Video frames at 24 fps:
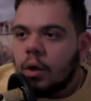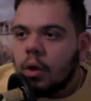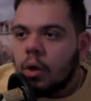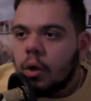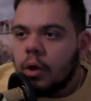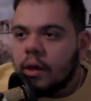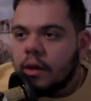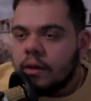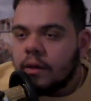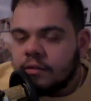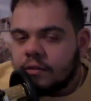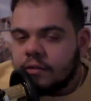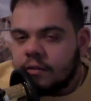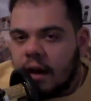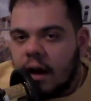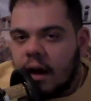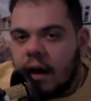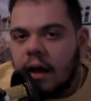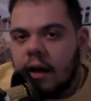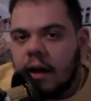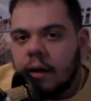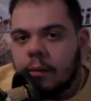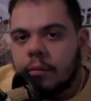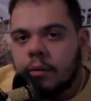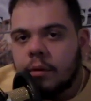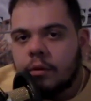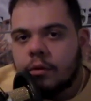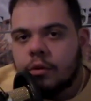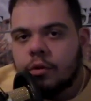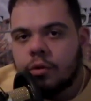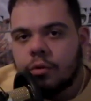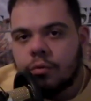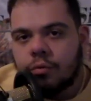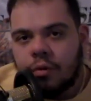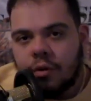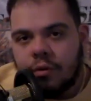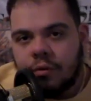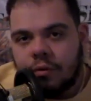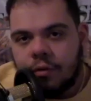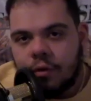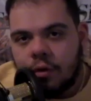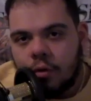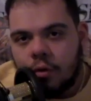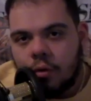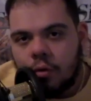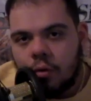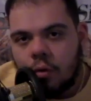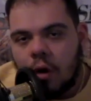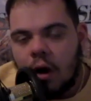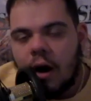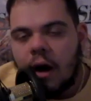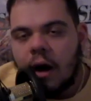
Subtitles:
it is time to review